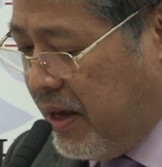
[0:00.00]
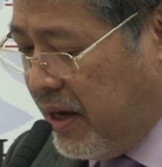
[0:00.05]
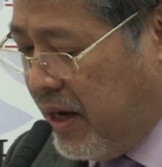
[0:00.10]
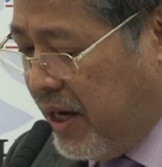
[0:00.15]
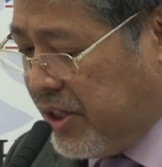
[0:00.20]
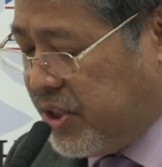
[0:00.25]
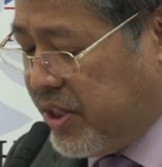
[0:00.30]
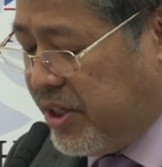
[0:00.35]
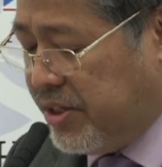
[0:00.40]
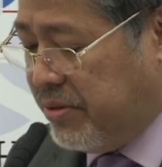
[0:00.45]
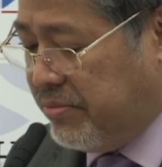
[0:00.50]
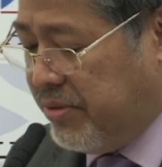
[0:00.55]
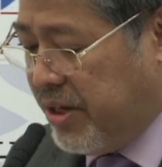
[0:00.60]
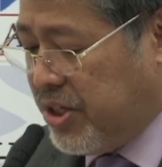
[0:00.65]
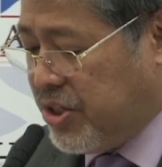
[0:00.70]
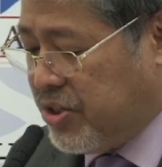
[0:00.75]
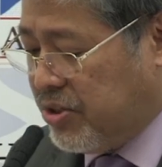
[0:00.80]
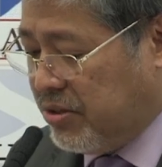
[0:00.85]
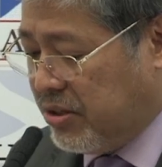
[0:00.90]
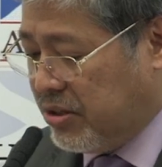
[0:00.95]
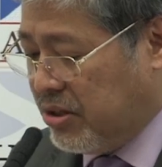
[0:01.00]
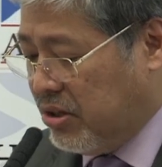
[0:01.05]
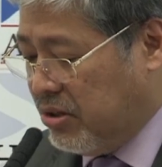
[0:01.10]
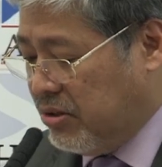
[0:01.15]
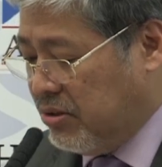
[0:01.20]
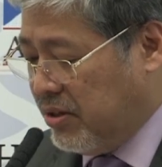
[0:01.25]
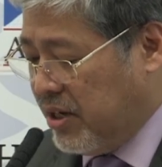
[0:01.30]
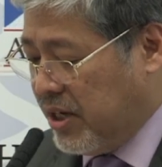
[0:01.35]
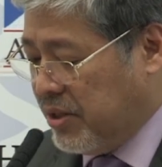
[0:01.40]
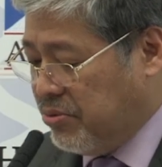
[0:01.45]
A generation
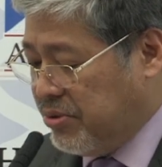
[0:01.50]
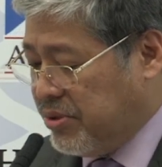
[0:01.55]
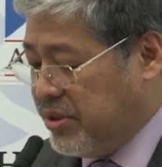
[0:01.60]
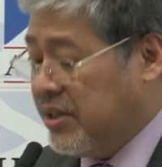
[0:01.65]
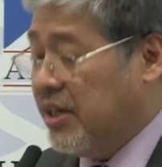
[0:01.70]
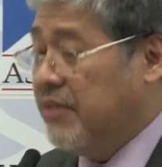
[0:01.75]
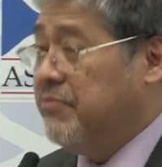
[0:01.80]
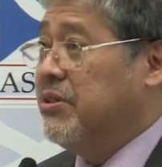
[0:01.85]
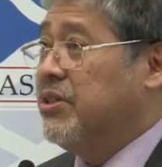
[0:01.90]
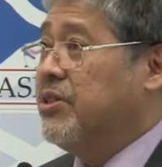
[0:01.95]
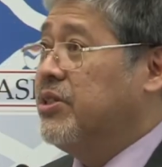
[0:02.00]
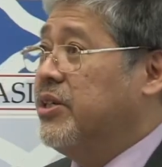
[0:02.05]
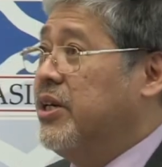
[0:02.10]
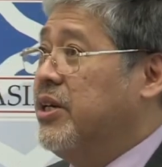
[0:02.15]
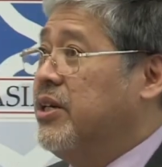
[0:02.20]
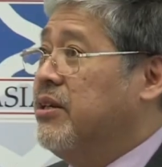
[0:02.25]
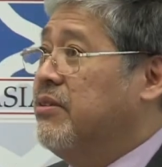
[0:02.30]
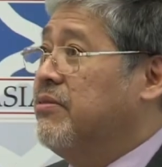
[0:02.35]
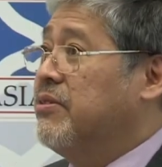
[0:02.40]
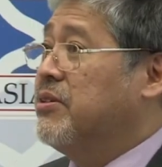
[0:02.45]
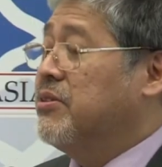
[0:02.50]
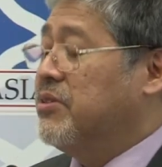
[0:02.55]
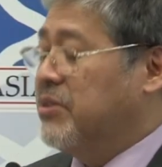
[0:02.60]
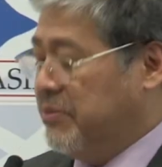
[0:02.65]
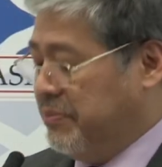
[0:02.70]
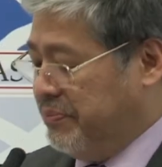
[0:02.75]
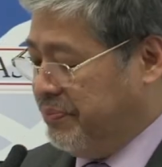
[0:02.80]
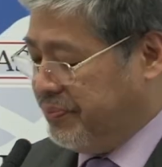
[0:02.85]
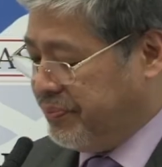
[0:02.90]
ago, I wouldn't have been saying this,